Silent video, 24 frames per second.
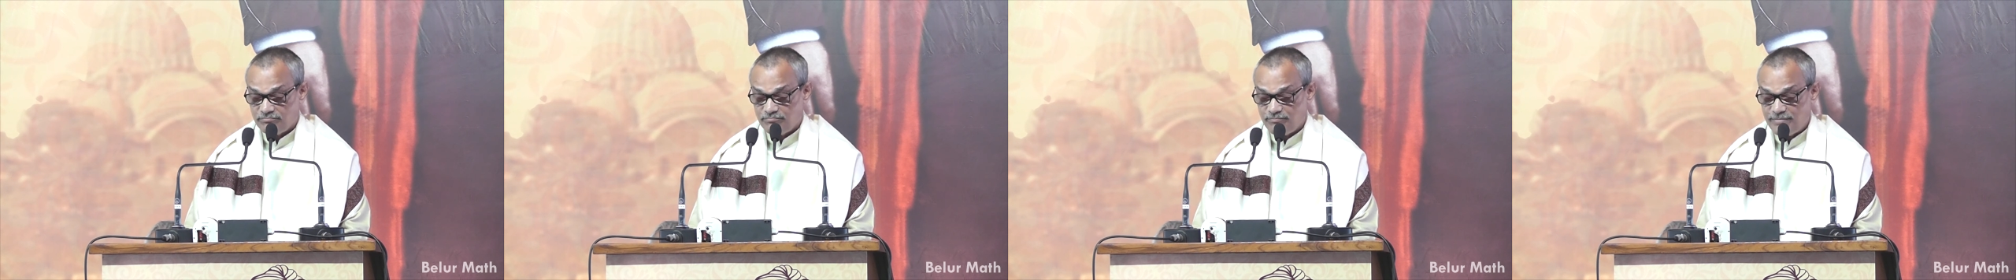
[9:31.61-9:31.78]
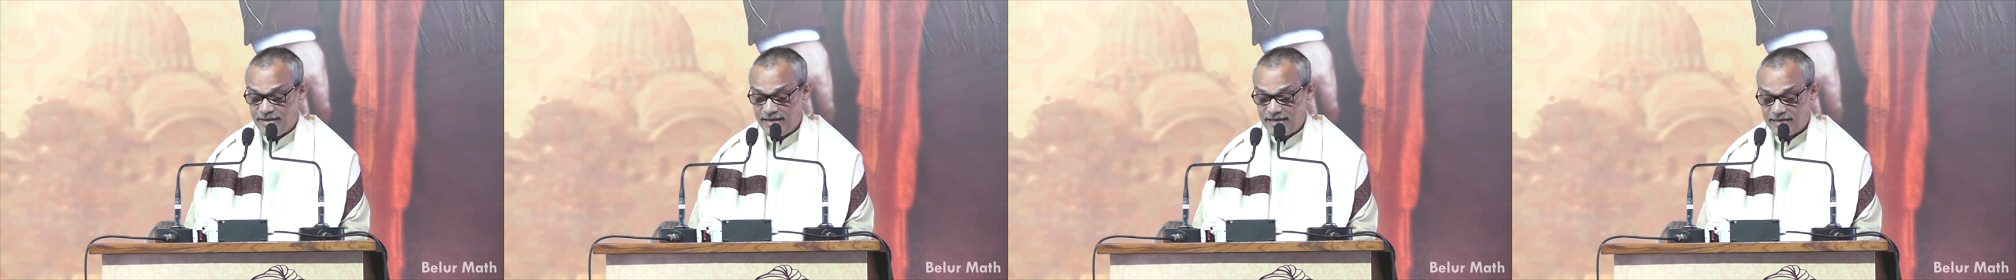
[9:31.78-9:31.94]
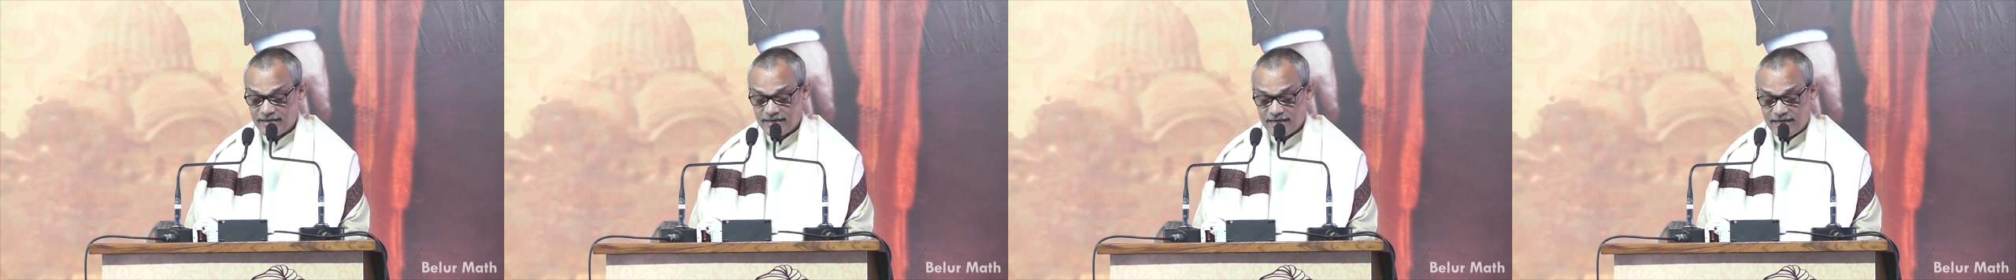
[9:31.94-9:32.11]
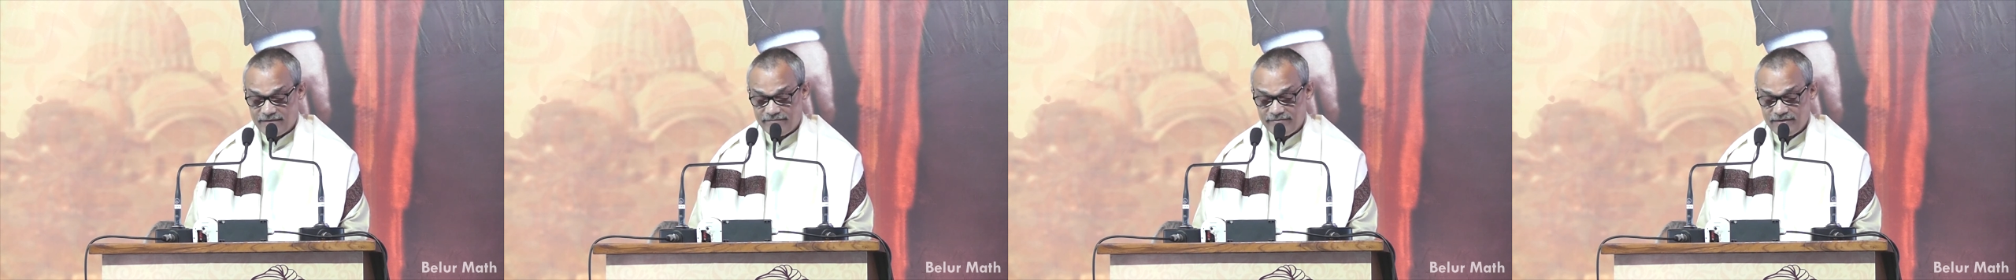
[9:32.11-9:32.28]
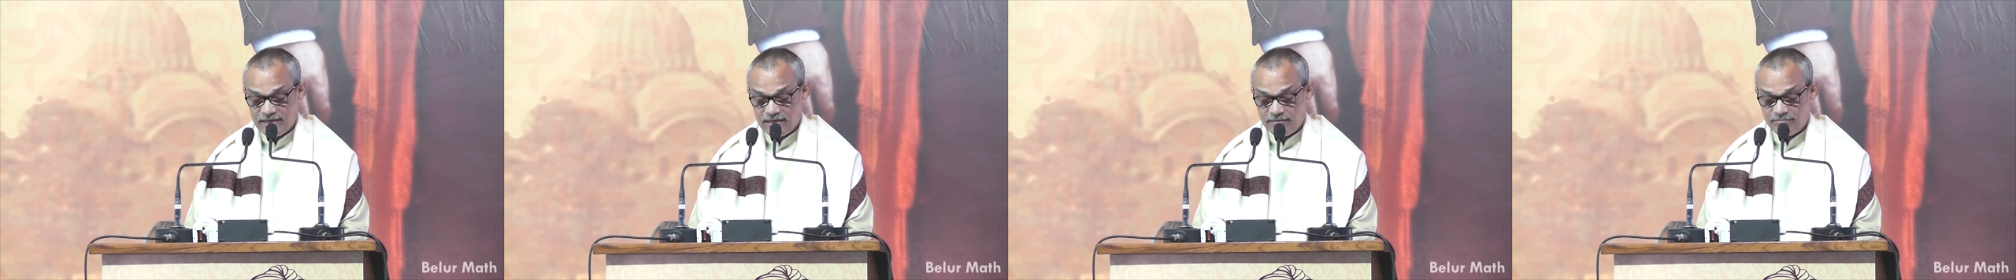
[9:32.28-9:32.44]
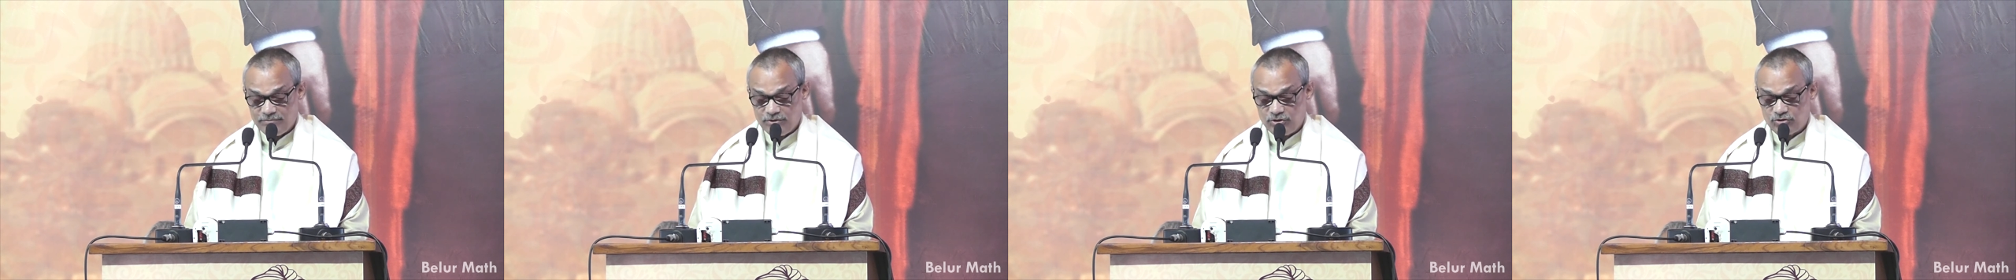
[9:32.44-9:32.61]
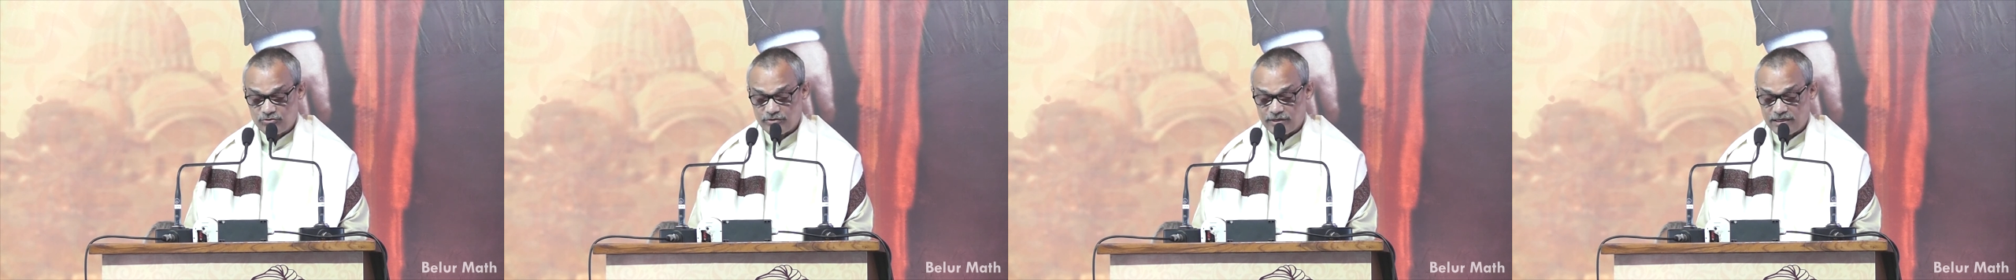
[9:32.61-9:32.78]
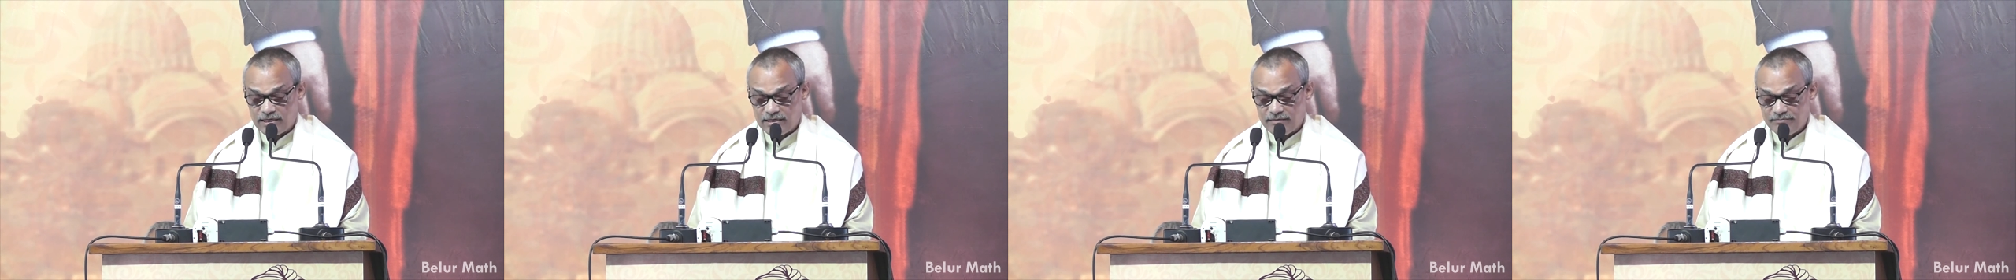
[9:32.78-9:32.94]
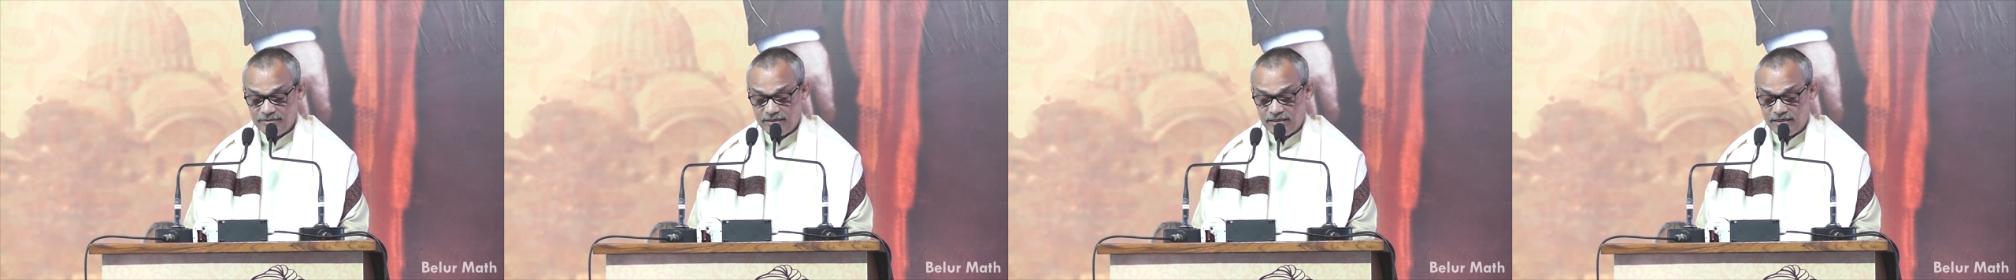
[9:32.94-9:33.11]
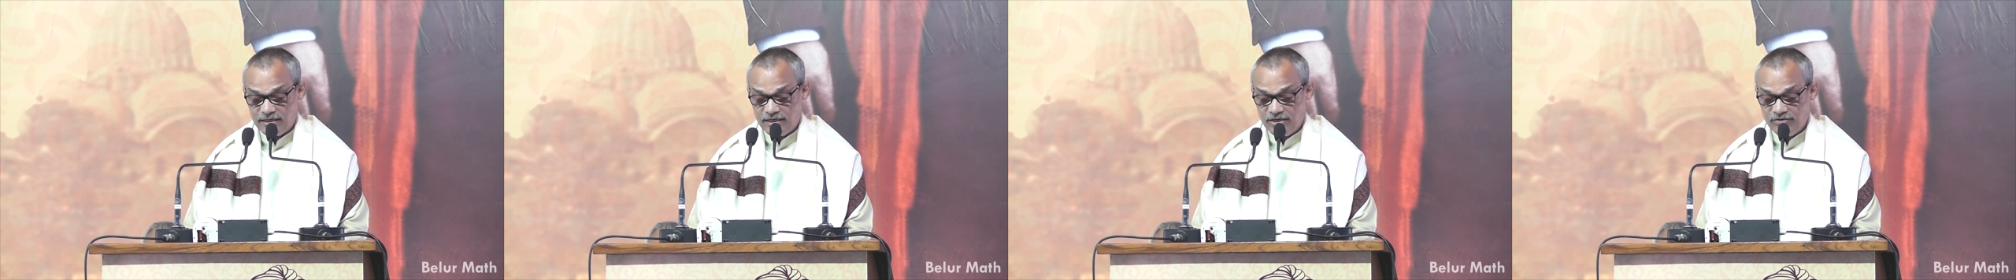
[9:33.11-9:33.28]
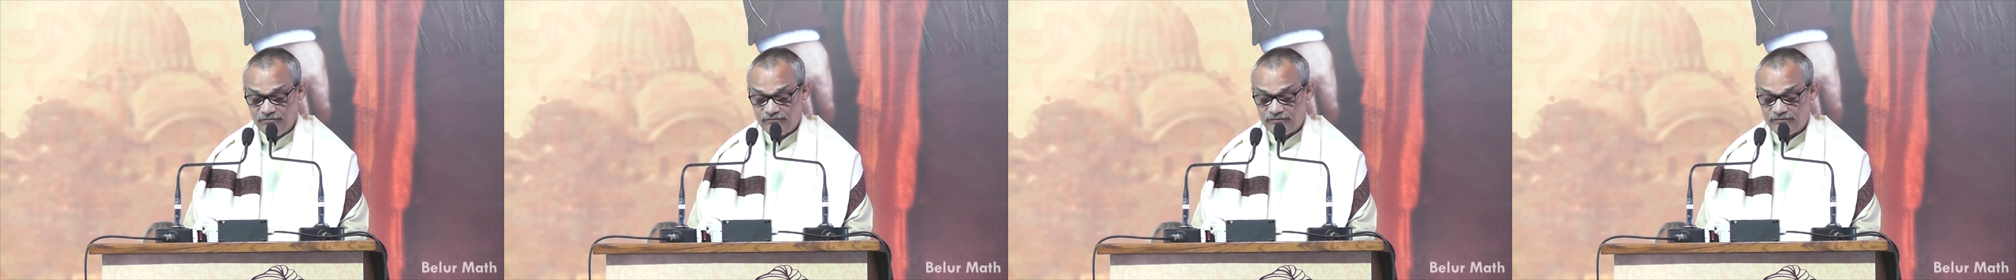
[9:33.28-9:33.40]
making available to alumni